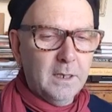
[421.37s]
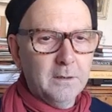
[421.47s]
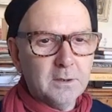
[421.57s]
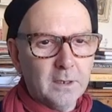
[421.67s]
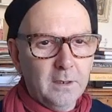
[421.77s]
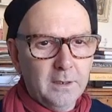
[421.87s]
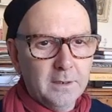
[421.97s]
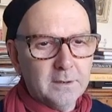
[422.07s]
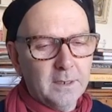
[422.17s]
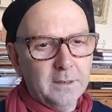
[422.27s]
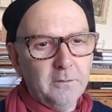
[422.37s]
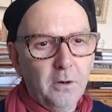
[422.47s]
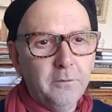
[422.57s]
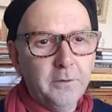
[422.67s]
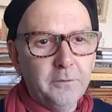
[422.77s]
life scale. There's a kind of
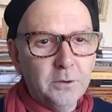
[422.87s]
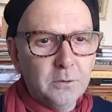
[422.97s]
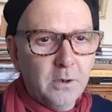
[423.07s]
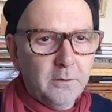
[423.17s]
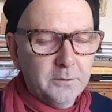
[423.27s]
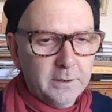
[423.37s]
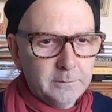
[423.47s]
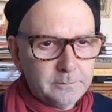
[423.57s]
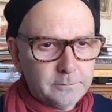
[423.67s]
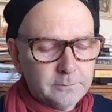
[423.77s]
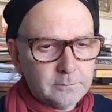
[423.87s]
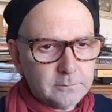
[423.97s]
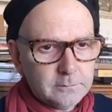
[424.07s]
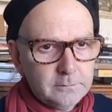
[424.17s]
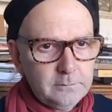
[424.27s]
overview of it.
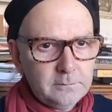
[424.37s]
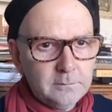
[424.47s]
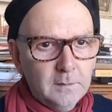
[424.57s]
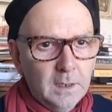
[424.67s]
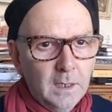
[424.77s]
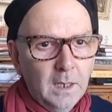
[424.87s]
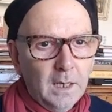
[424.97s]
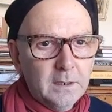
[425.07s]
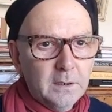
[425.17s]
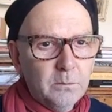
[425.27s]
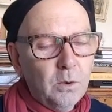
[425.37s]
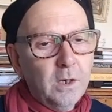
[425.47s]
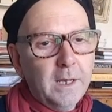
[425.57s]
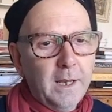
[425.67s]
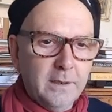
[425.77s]
And at one
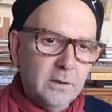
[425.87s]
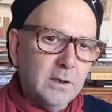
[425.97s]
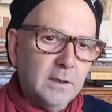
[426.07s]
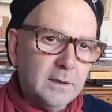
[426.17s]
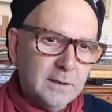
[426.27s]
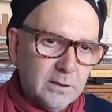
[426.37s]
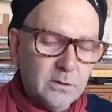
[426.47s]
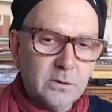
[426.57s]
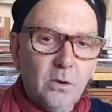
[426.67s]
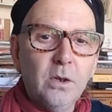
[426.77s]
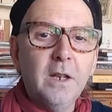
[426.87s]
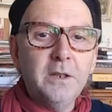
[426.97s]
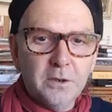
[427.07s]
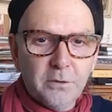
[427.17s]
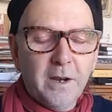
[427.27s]
end, it's all
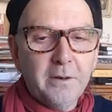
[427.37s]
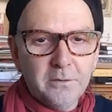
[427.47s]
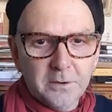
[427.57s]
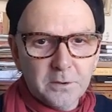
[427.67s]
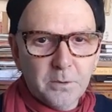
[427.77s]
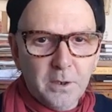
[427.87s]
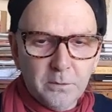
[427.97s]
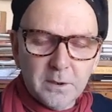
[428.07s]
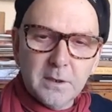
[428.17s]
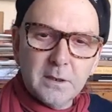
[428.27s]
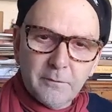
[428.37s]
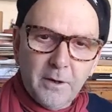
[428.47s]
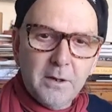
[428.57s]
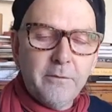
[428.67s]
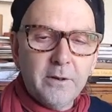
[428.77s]
underground as well, which is
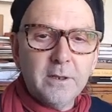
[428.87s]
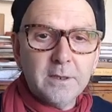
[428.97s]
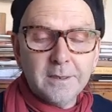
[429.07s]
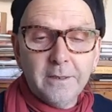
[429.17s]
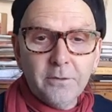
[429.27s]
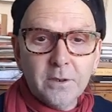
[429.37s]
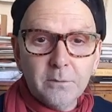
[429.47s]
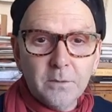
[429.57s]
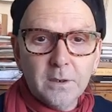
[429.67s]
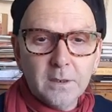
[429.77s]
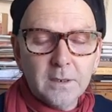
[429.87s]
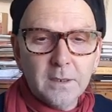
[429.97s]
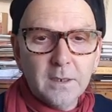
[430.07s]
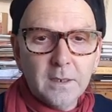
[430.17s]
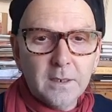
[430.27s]
very, very significant
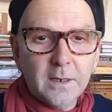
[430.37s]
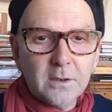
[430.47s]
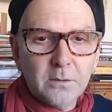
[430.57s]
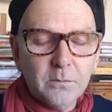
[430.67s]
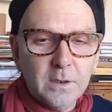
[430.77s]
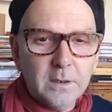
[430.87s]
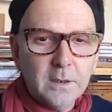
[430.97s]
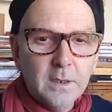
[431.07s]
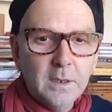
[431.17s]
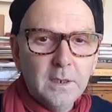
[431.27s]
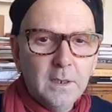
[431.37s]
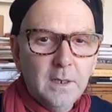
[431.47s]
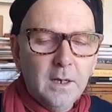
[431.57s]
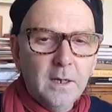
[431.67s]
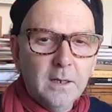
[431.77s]
in connection with
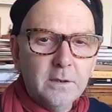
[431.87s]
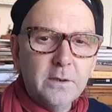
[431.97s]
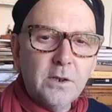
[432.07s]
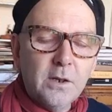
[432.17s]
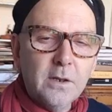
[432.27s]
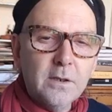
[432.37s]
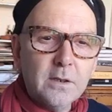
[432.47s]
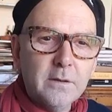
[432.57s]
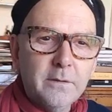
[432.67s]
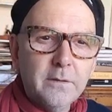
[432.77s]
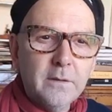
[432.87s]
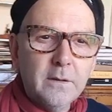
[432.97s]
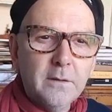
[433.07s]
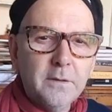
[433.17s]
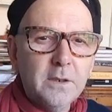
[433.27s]
the giants of
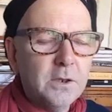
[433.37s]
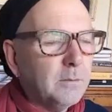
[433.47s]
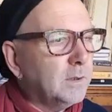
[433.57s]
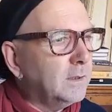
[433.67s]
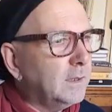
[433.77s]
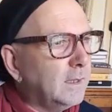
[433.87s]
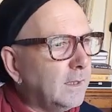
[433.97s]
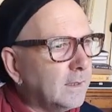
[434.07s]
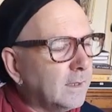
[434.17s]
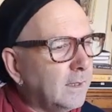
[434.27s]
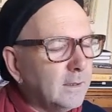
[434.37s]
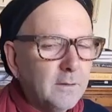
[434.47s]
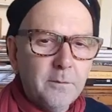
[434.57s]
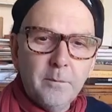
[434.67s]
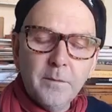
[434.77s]
Egypt, that they are kind
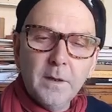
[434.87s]
of,